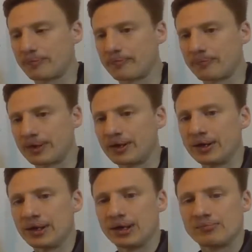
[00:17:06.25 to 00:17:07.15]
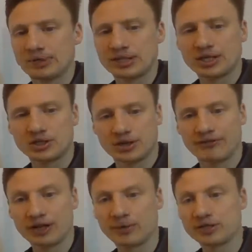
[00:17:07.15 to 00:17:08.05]
Potential evaluations for
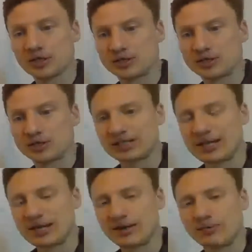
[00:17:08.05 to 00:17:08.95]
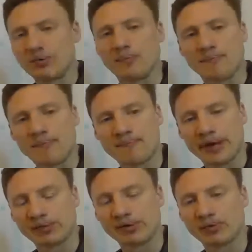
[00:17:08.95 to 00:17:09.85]
this then, well, maybe it will be
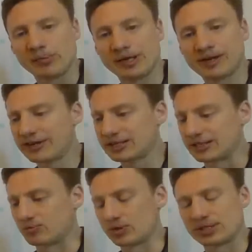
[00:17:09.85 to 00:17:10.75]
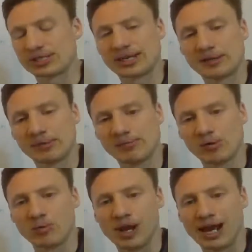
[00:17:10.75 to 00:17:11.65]
ineffective. What's to say that people will
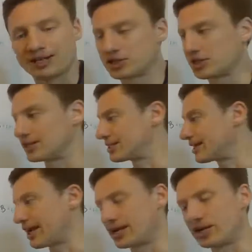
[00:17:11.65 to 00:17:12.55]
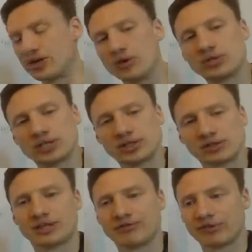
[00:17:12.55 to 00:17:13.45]
actually take any notice of the
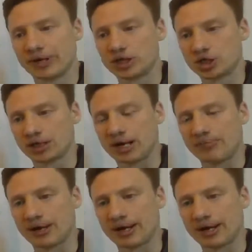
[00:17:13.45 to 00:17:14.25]
information campaign?